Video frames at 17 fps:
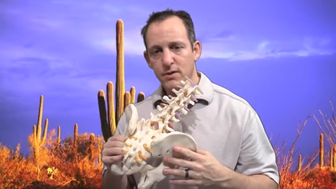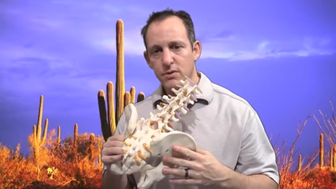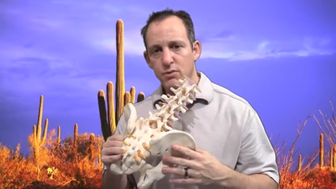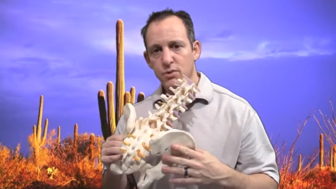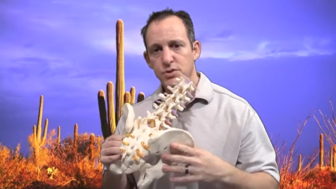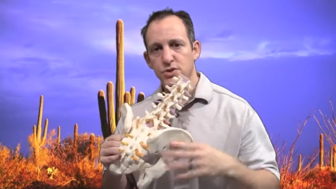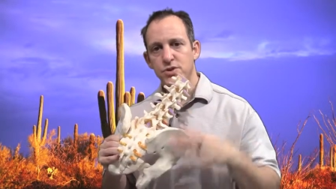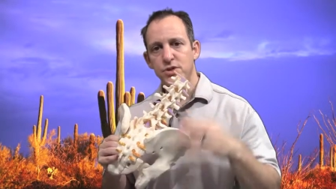
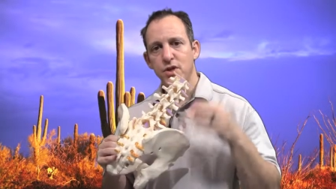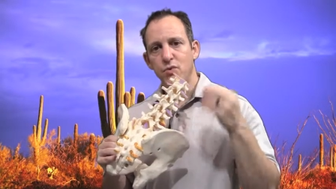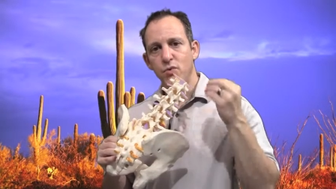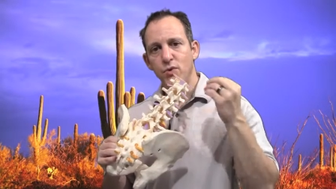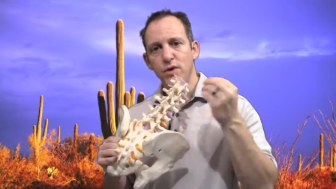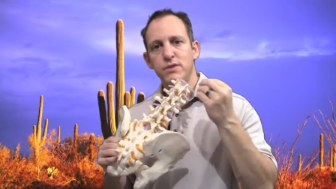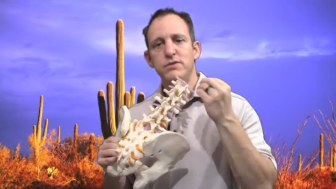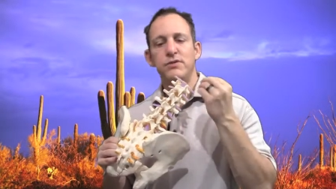which is a
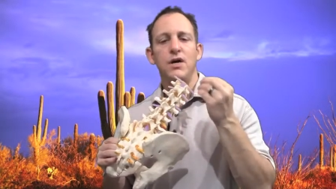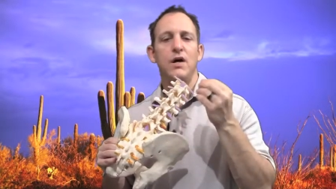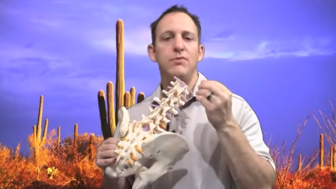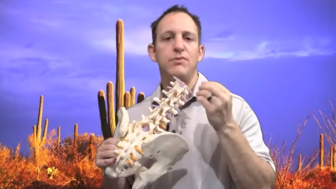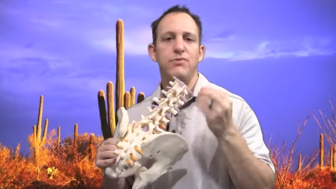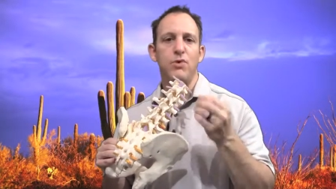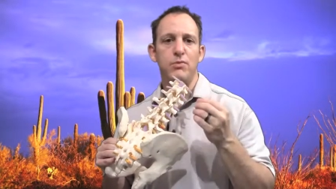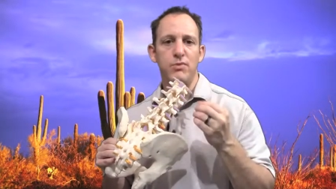real-time
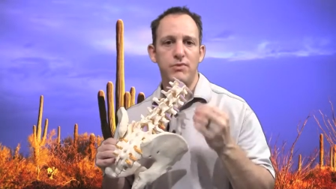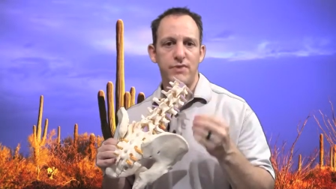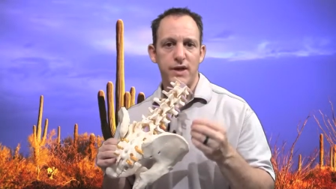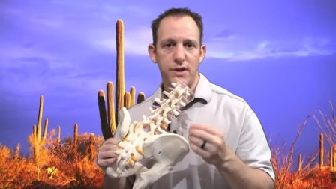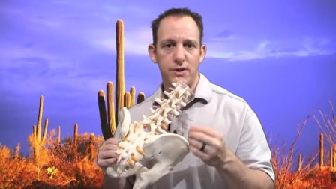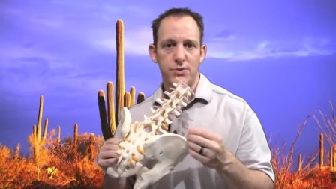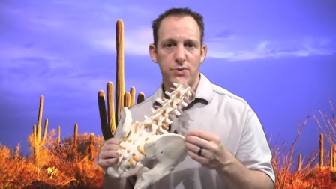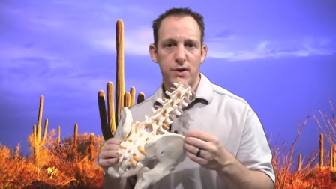form of
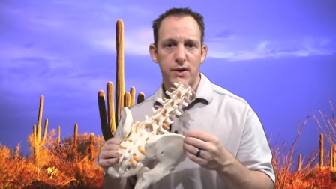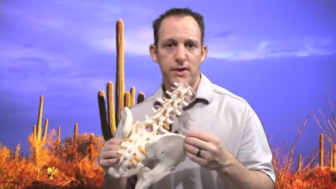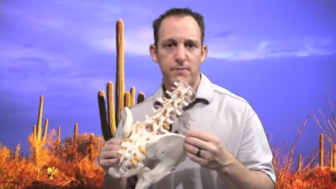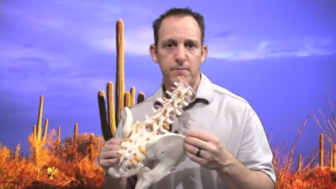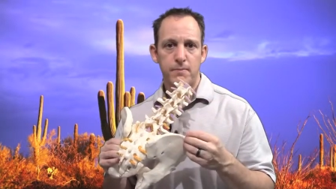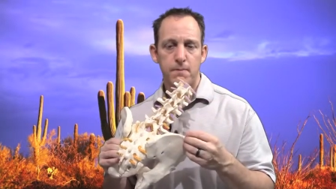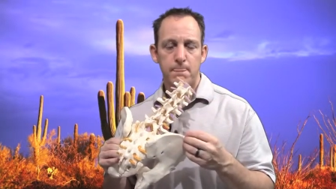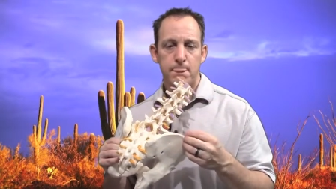x-ray.
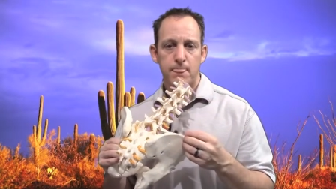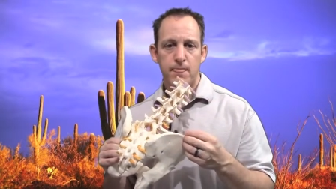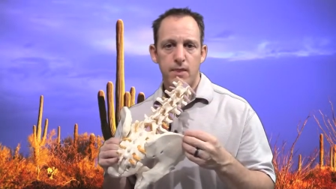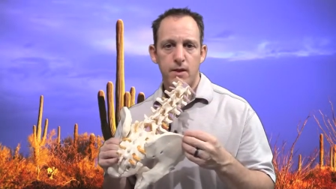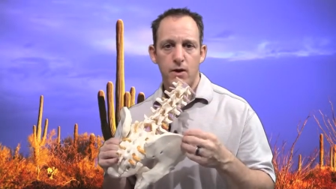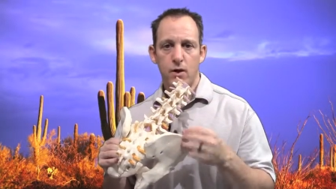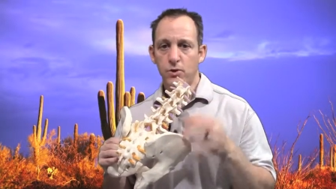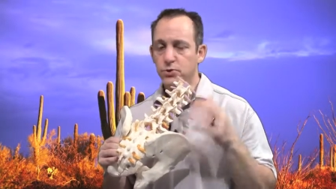
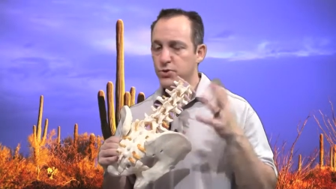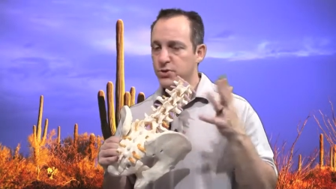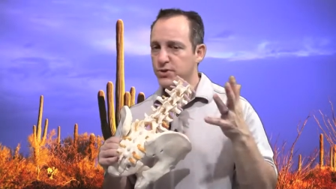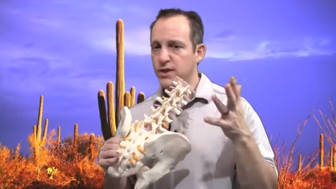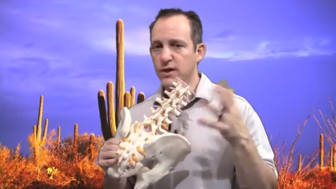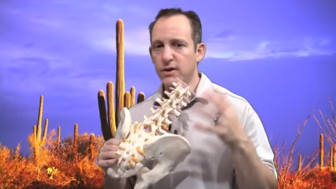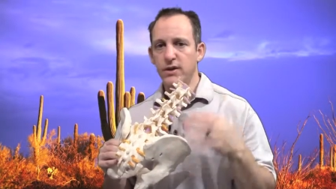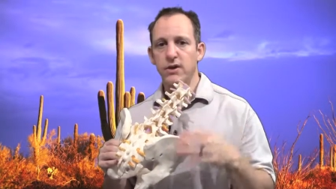
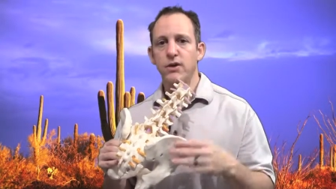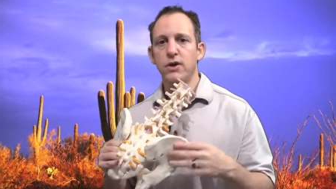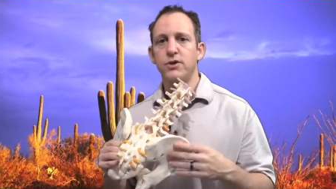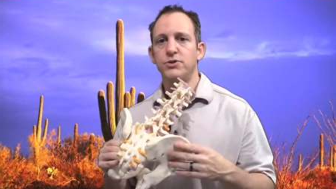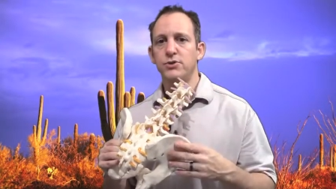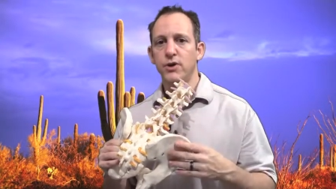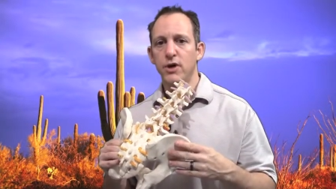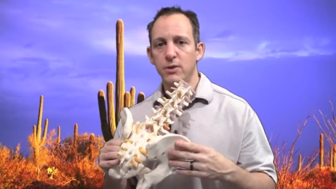Ultrasound can
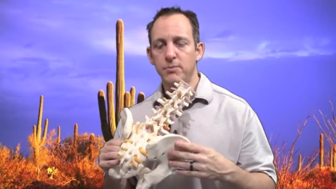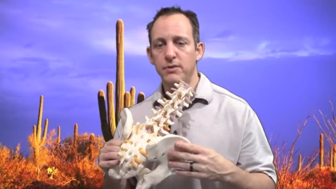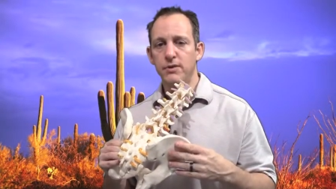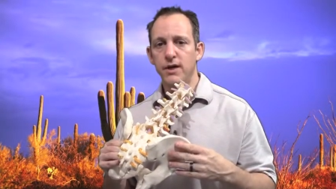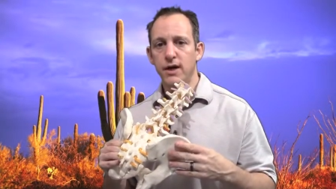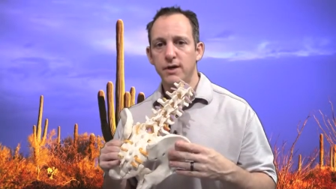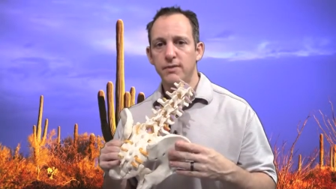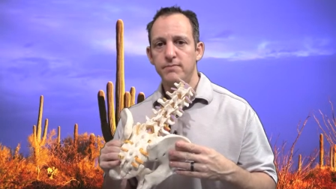also help a
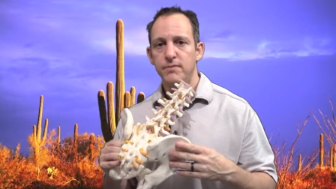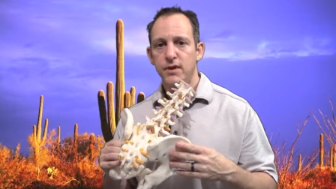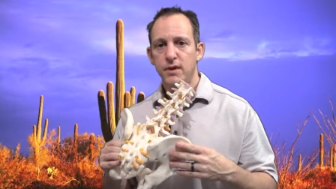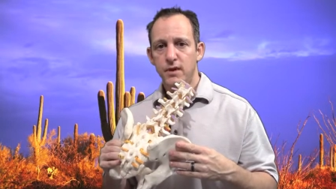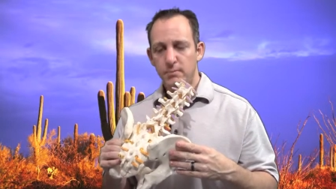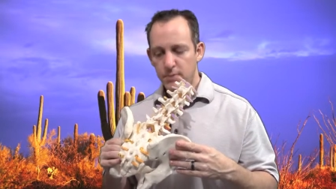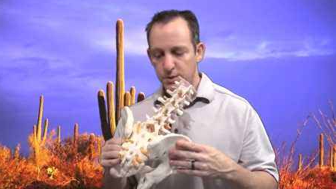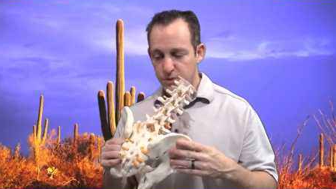lot.
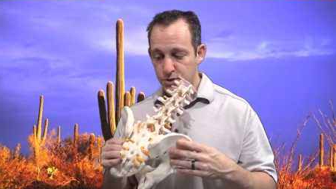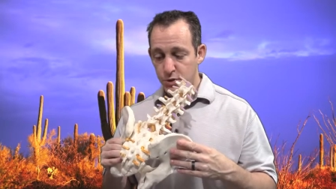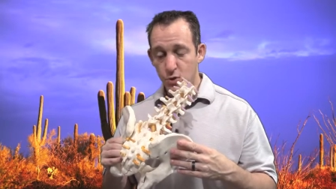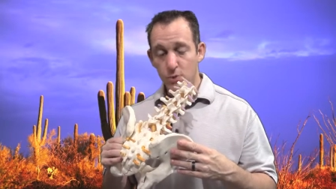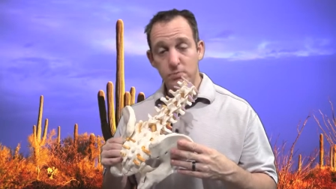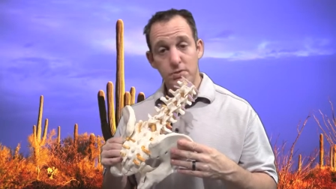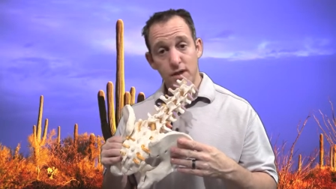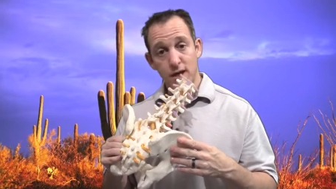But to do
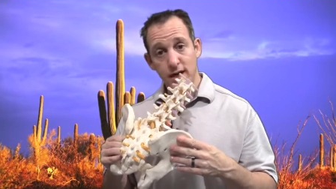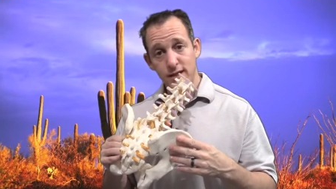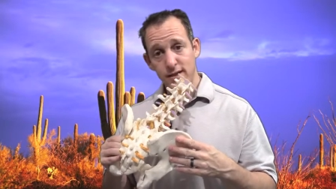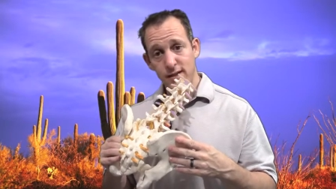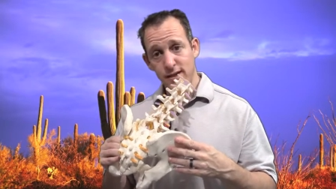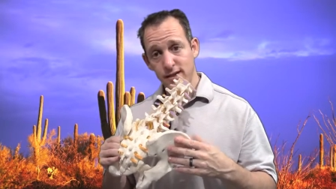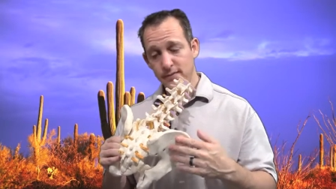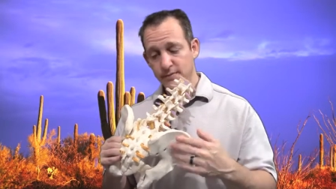it
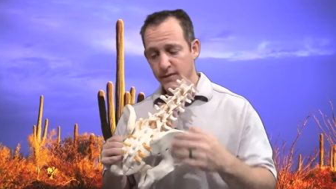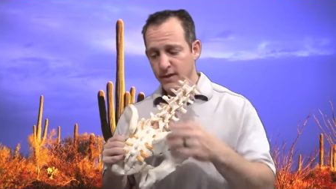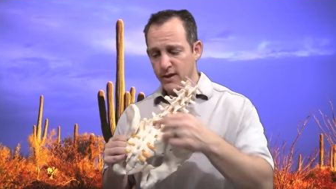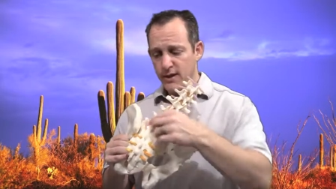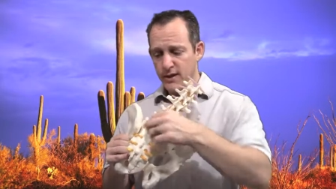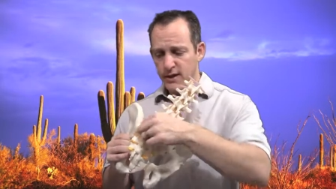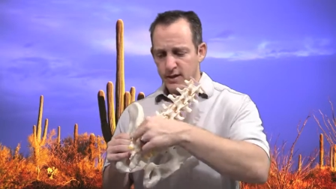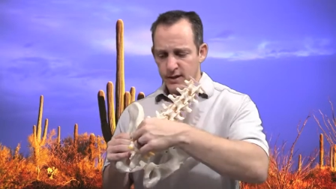blindly
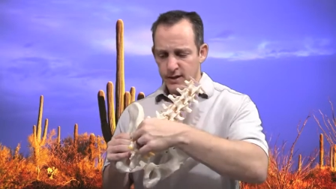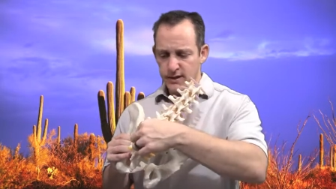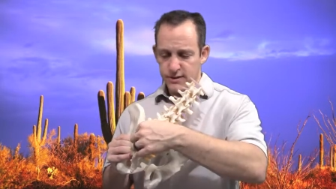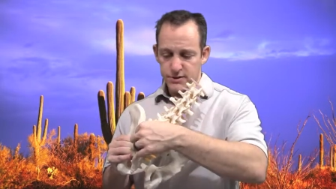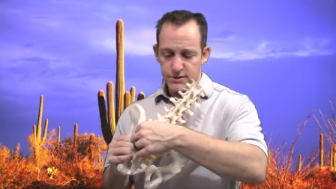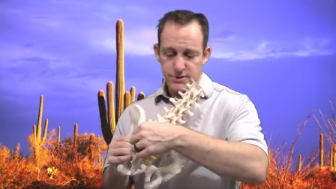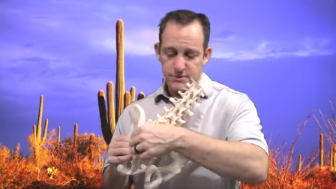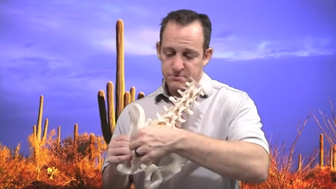
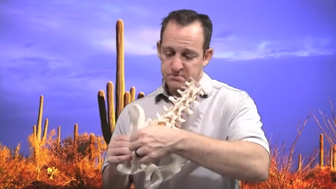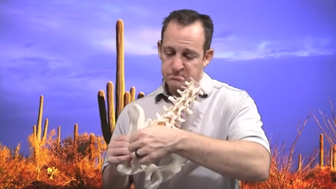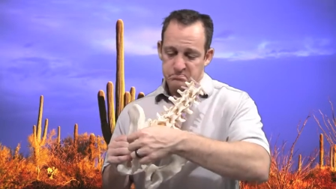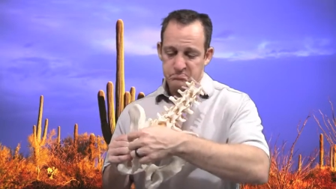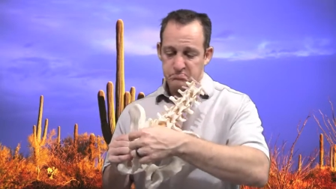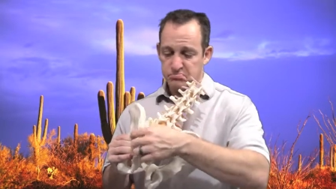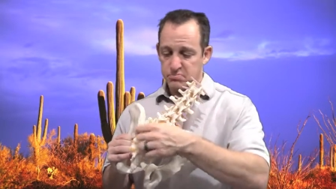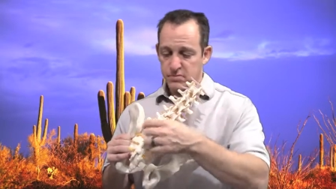is
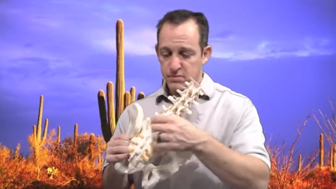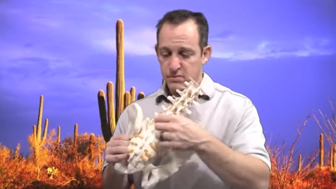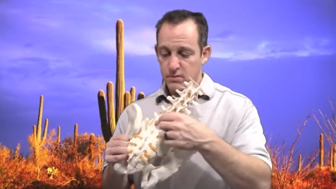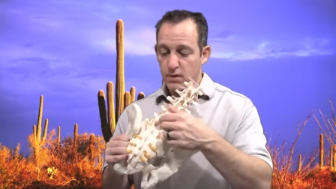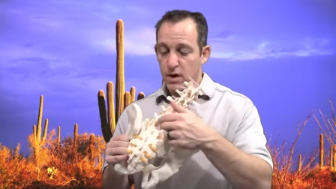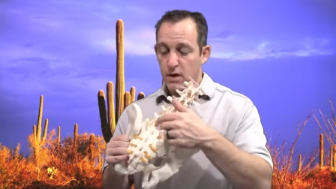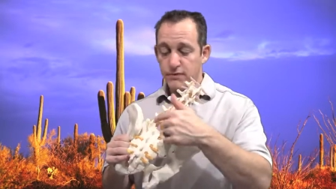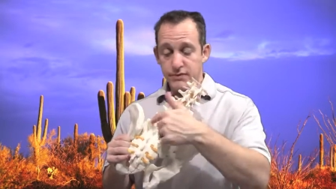
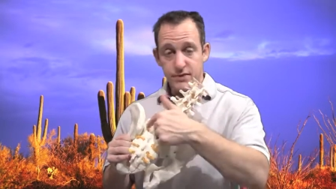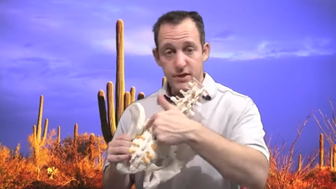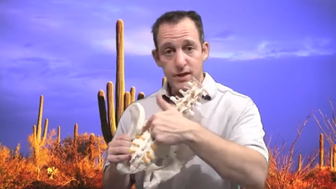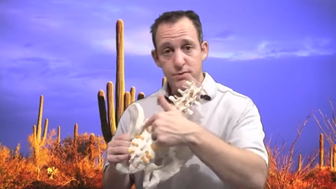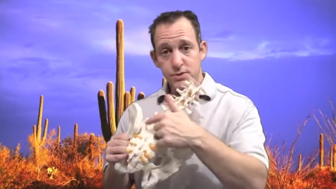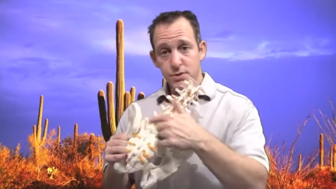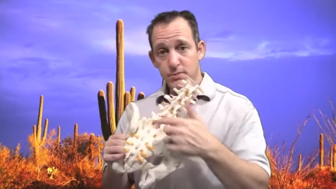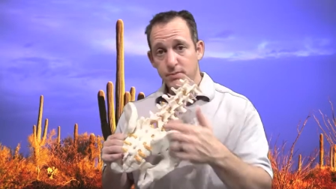
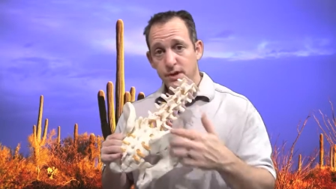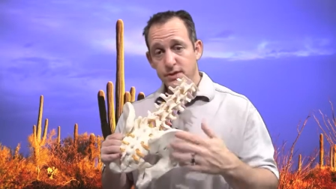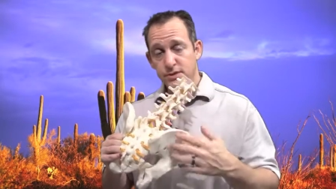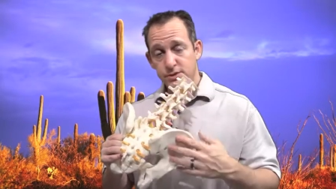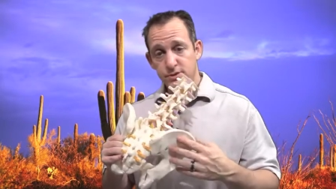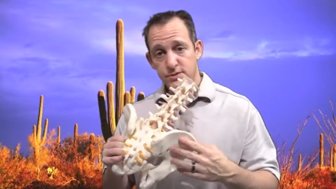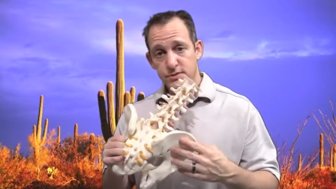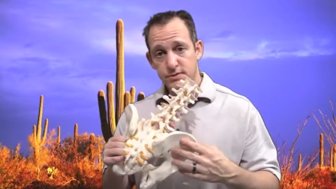oftentimes you'll
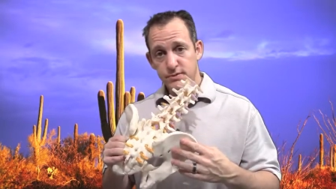miss.